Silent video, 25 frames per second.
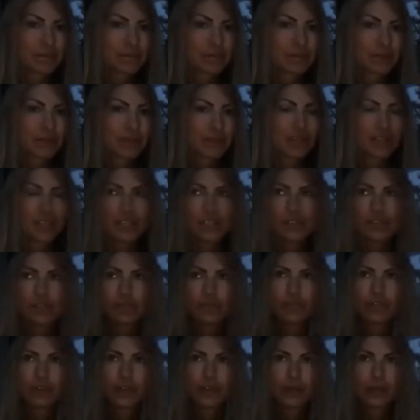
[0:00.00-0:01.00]
If that is your
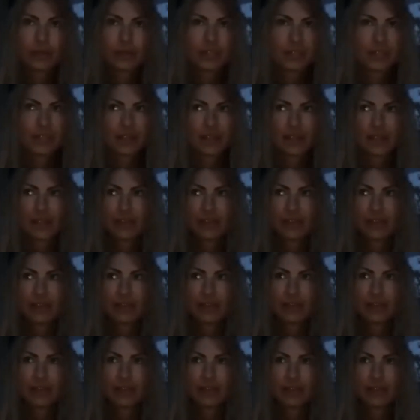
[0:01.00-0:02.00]
frequency and they
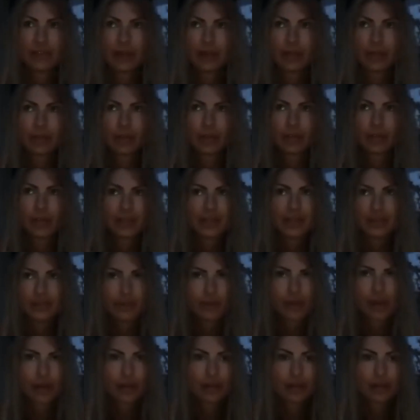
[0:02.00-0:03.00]
vibrate, you
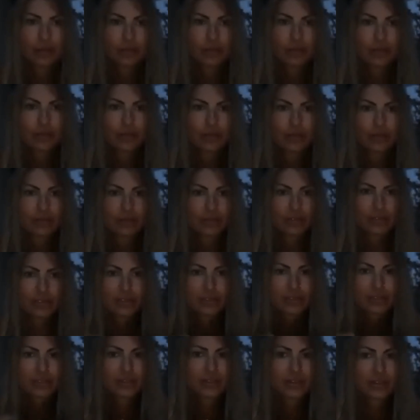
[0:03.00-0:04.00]
can't lose them.
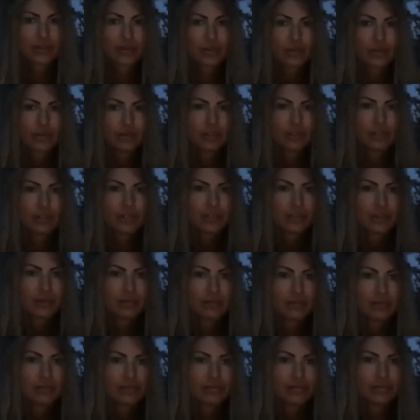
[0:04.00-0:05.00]
There will be a
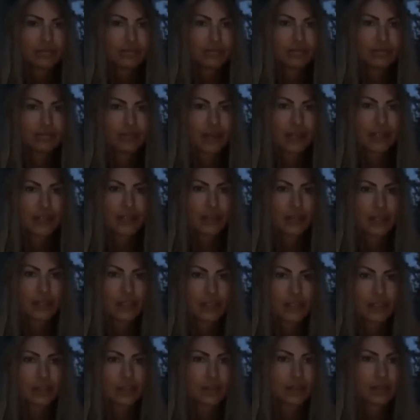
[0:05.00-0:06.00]

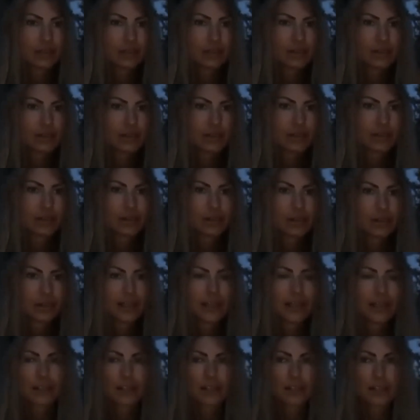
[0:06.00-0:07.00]
attraction,
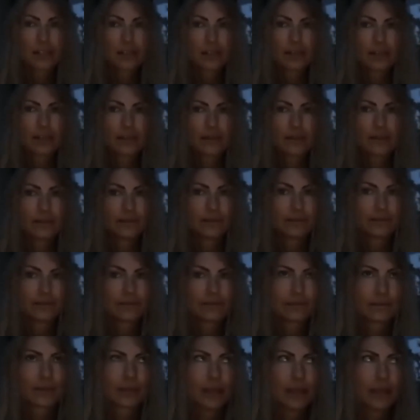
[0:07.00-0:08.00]
connection there.
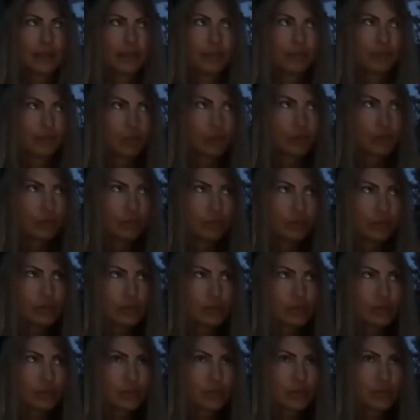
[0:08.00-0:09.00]
If you
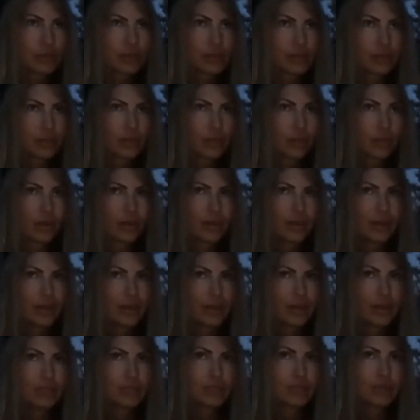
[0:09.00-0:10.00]
lose someone,
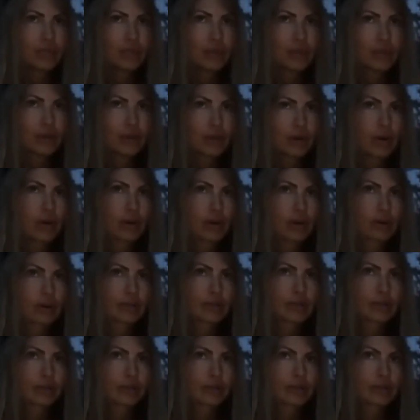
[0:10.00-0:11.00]
it's
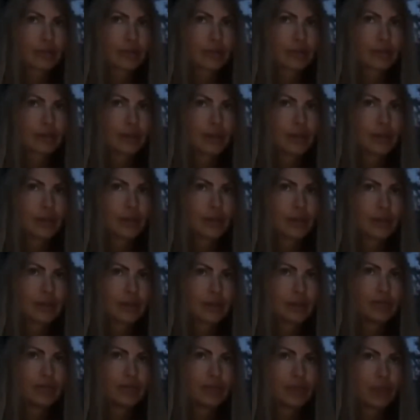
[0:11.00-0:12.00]
because
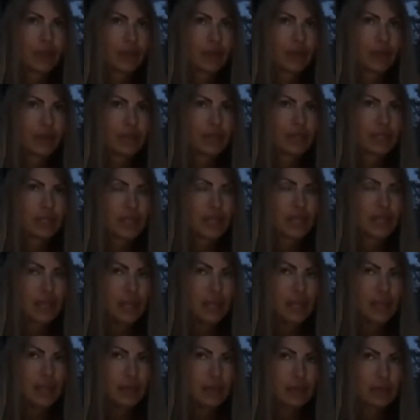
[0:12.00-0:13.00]
that
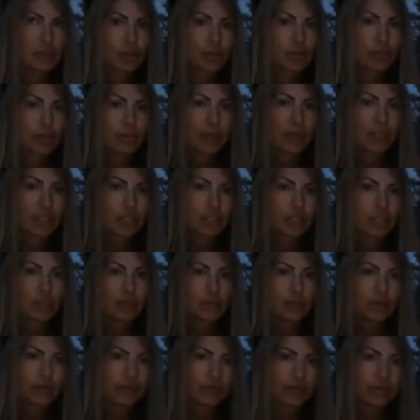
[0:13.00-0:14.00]
frequency stopped matching
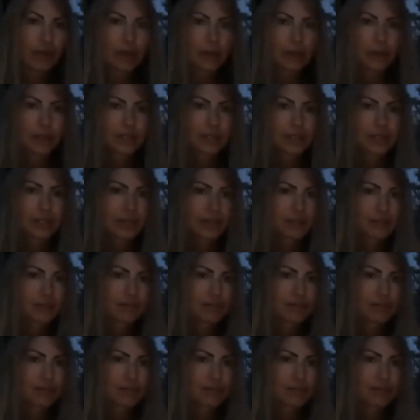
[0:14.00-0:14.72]
your frequency.